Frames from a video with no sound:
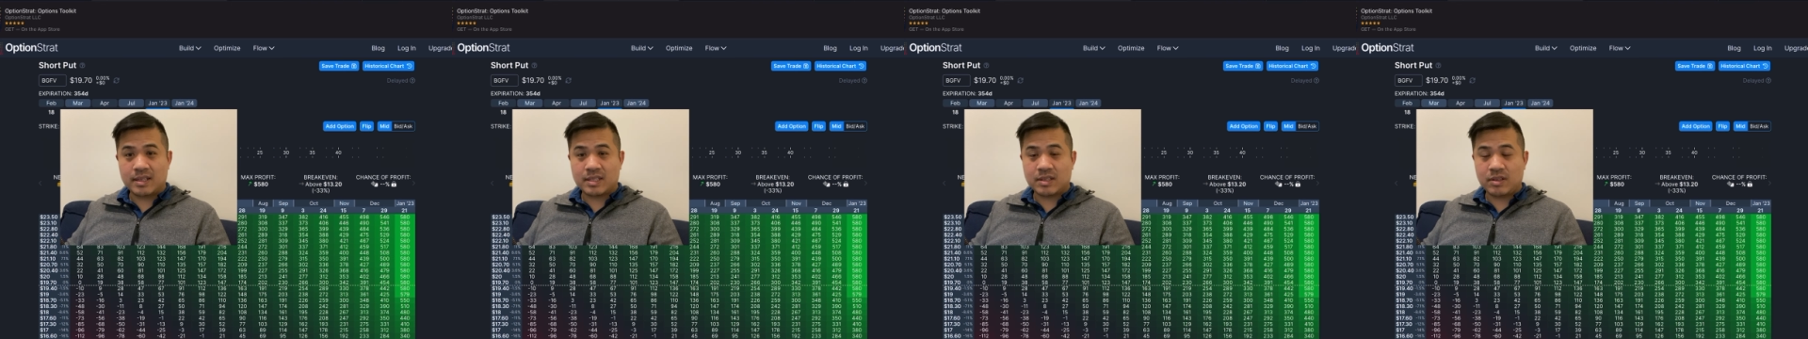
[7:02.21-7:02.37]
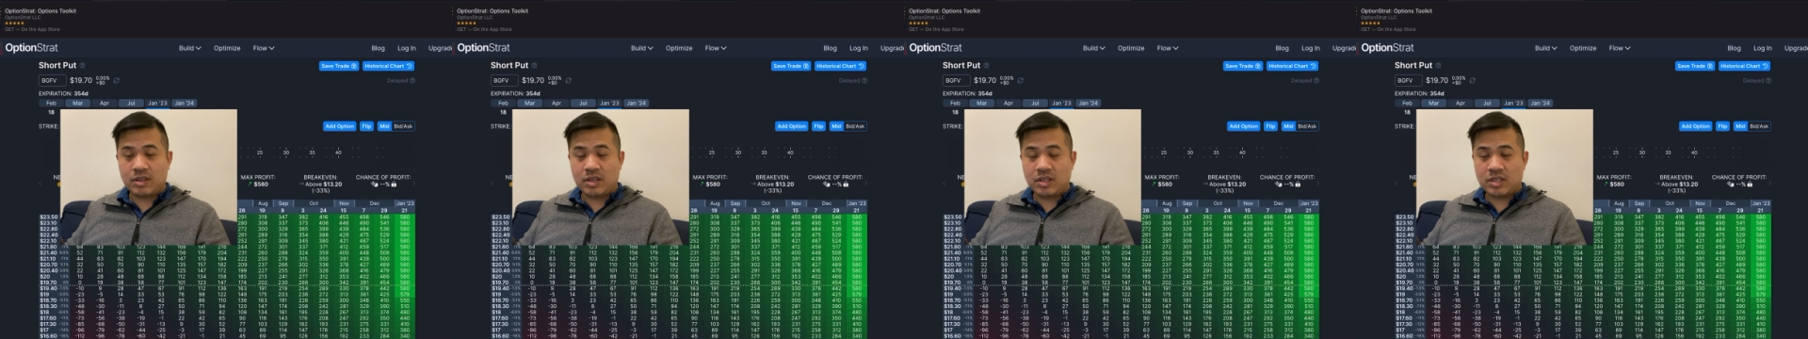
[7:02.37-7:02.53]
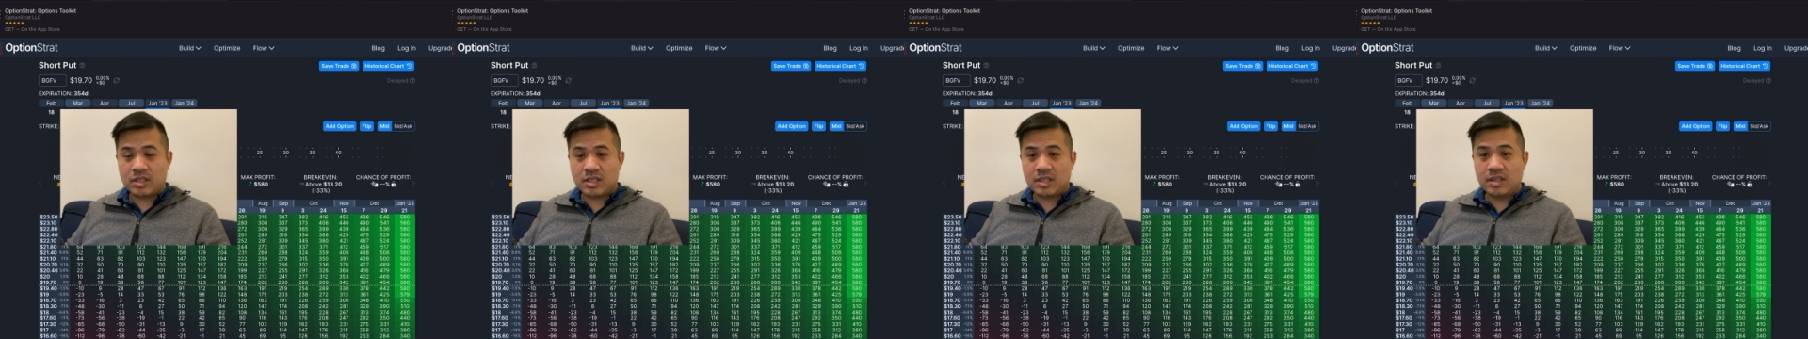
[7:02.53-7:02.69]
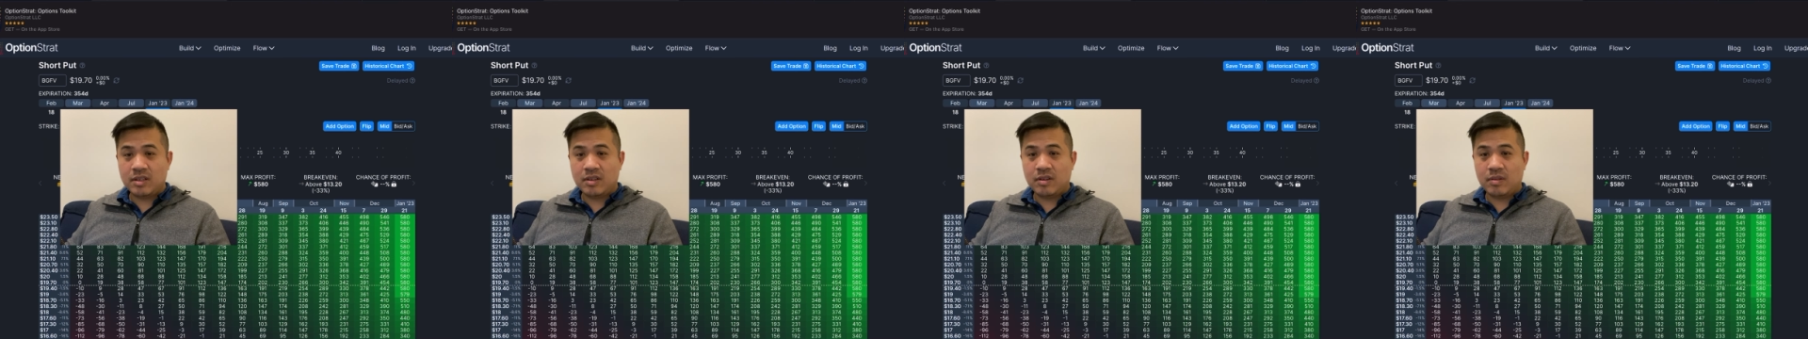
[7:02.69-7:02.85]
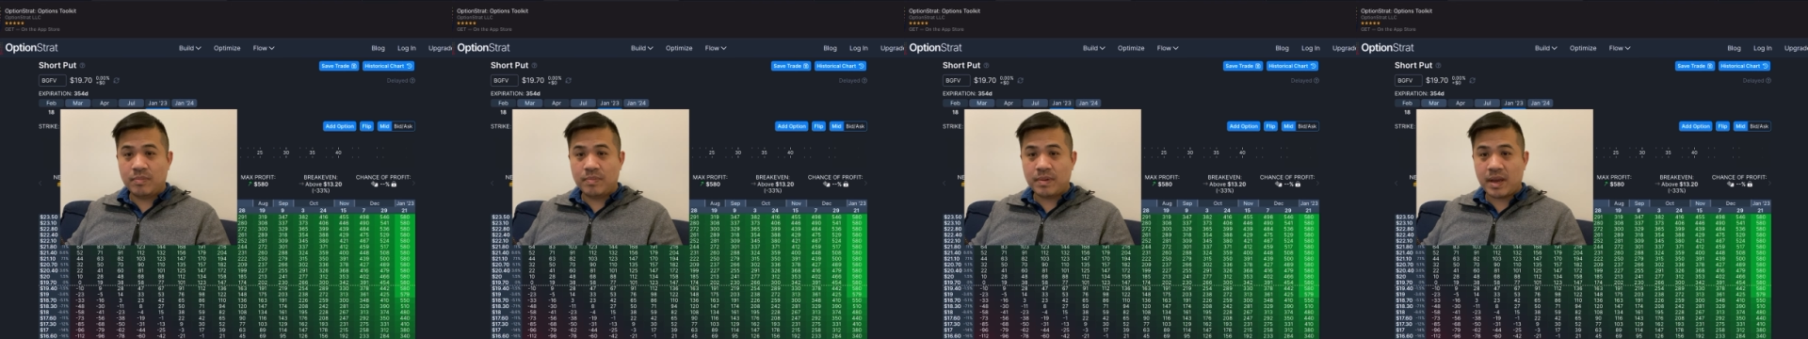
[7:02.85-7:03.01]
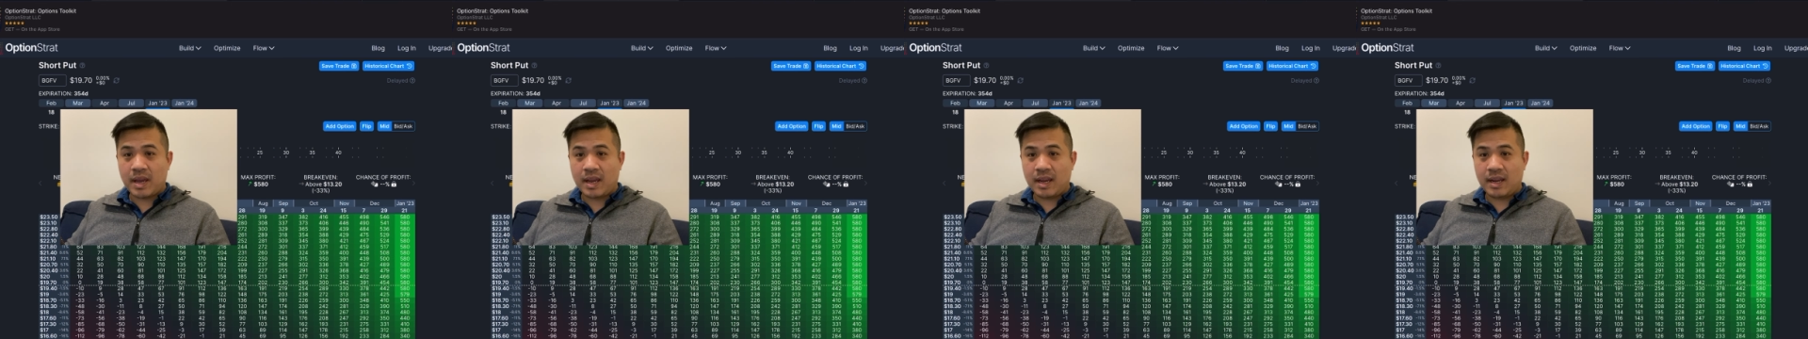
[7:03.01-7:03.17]
So you still
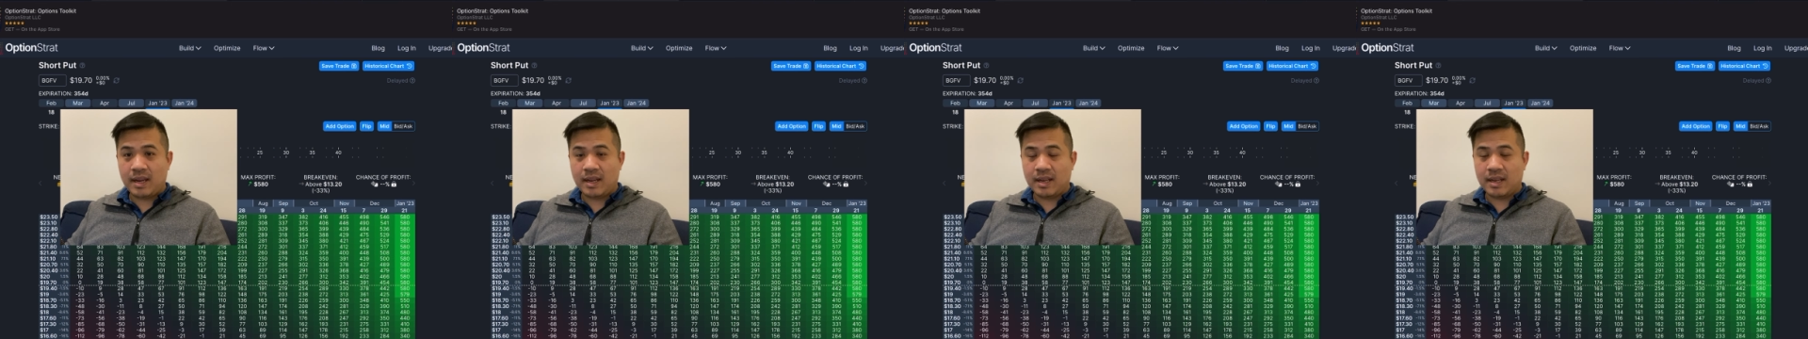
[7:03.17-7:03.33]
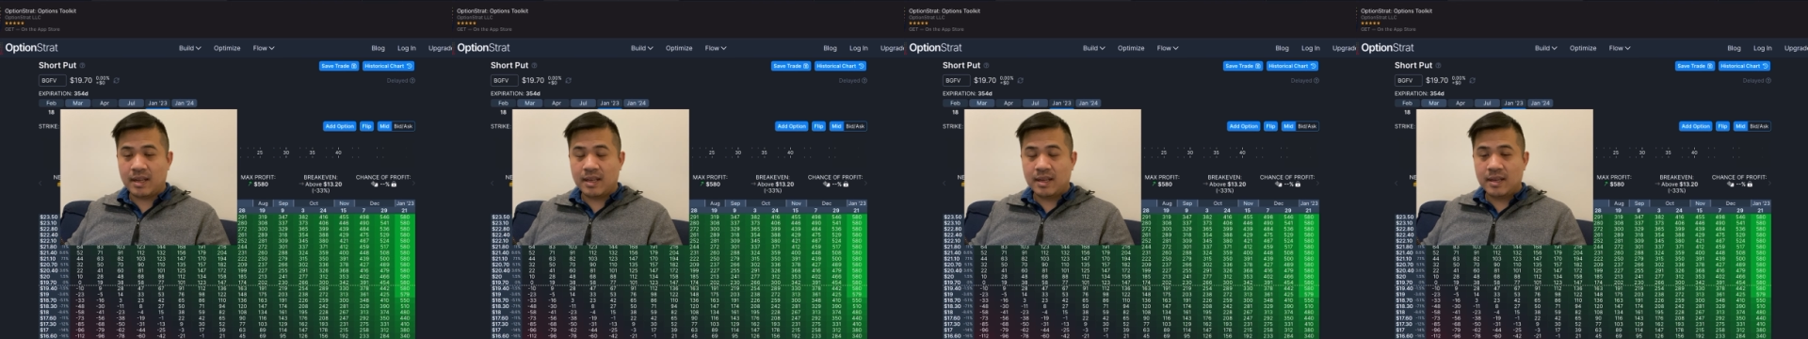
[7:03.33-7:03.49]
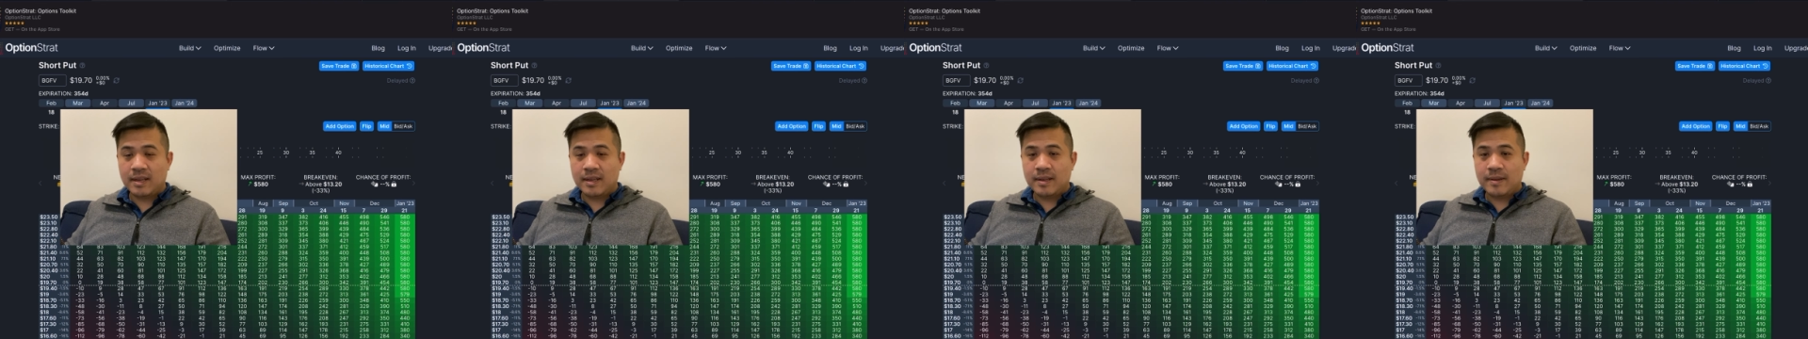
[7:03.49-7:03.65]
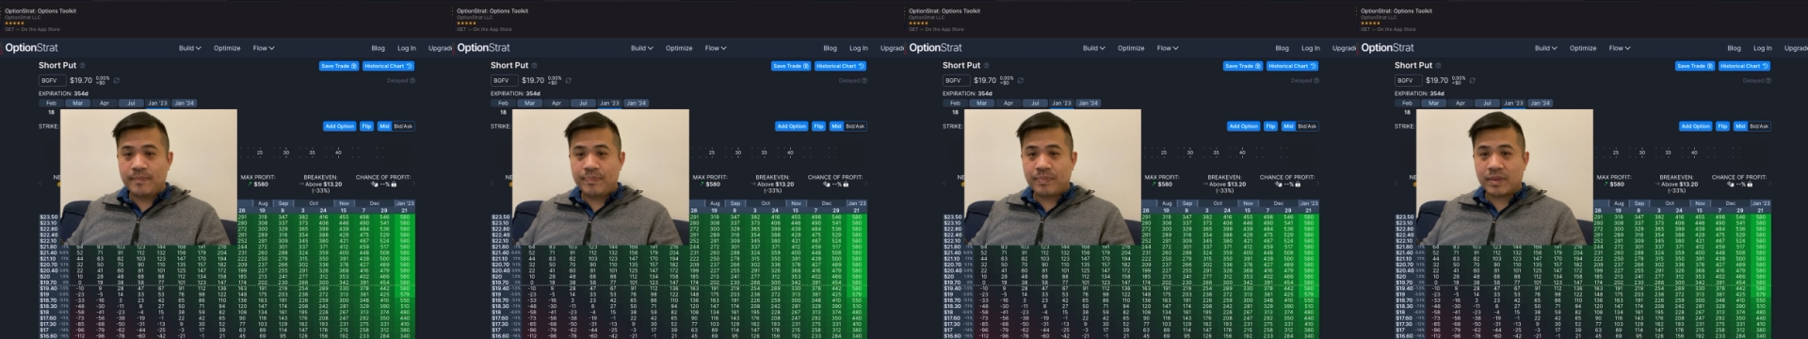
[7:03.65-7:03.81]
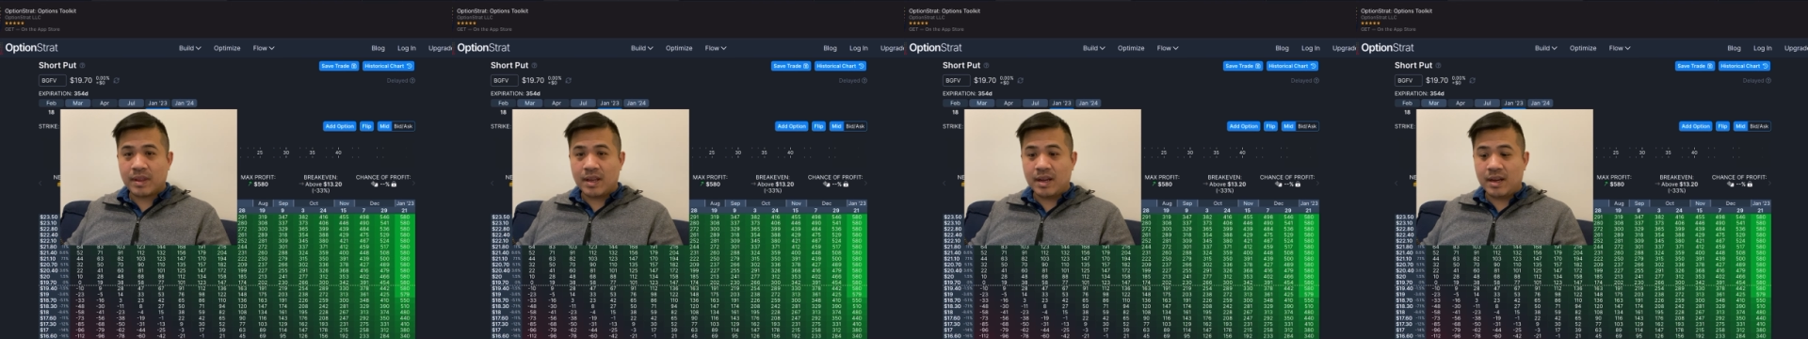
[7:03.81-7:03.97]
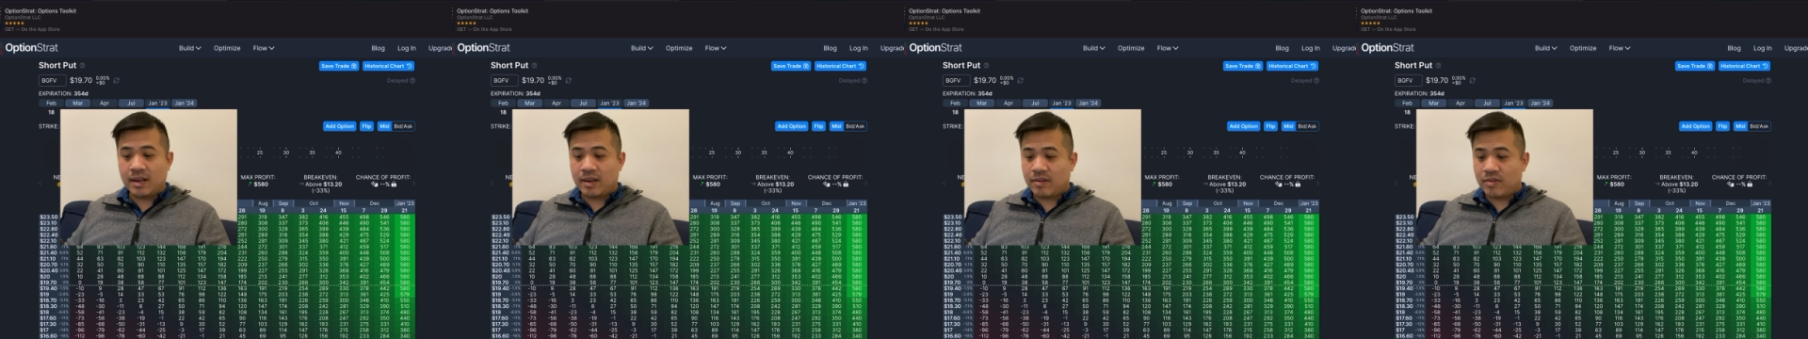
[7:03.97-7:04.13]
made
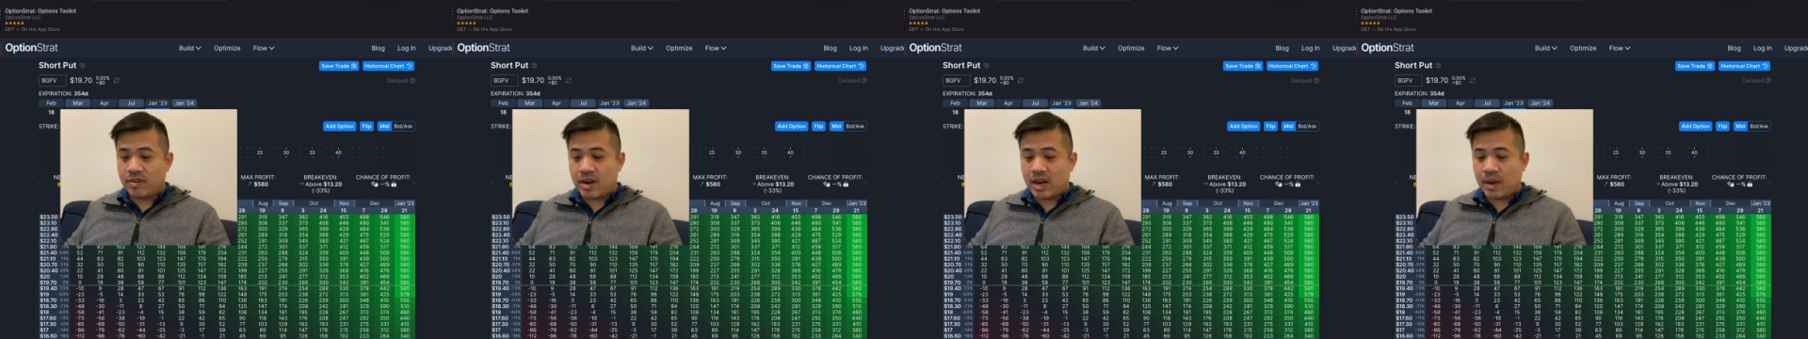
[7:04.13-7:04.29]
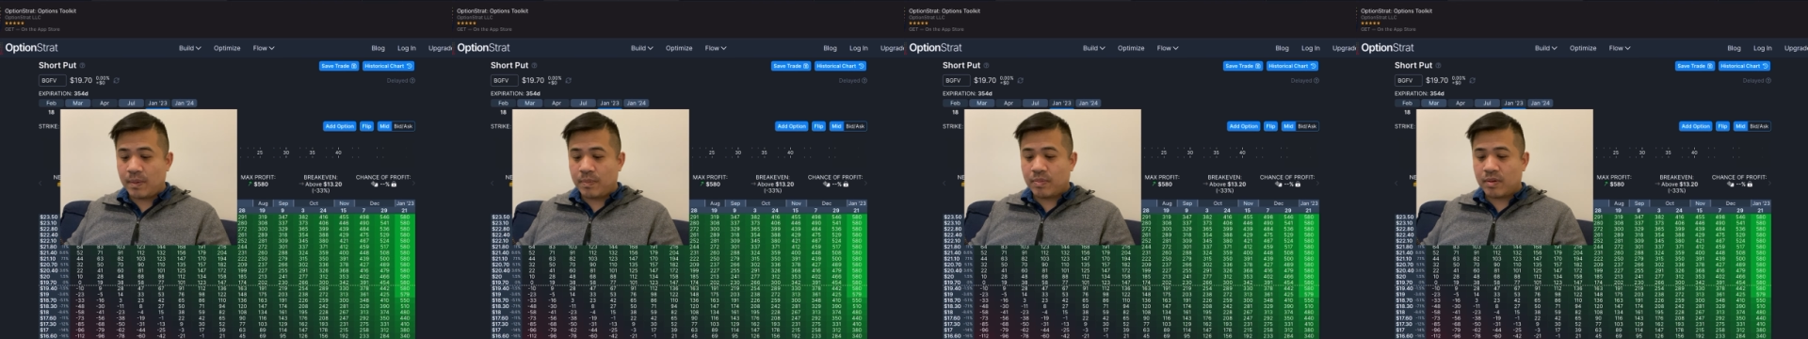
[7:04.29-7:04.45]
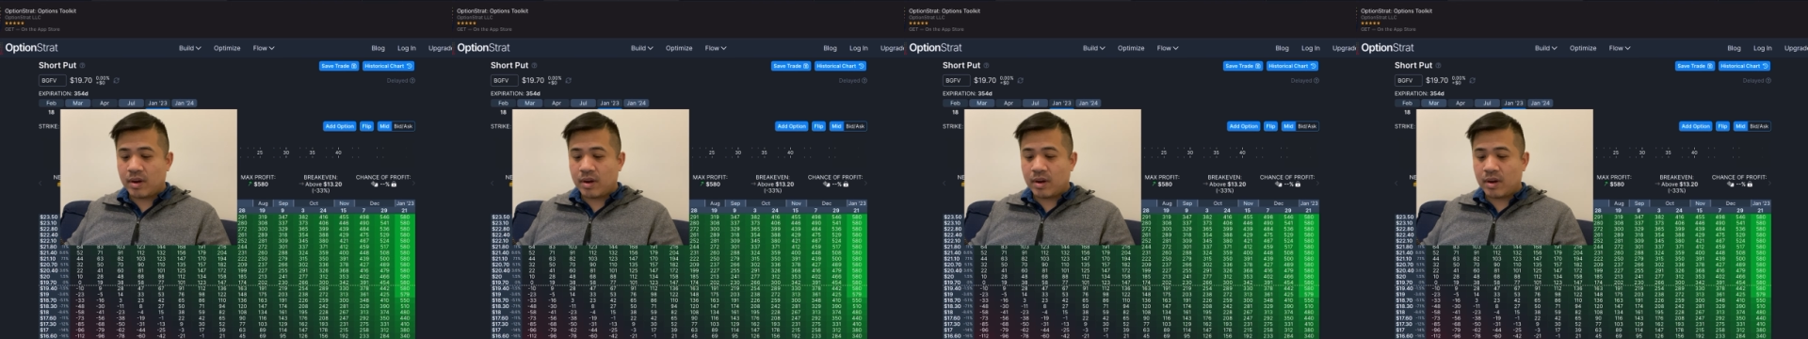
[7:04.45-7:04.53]
a great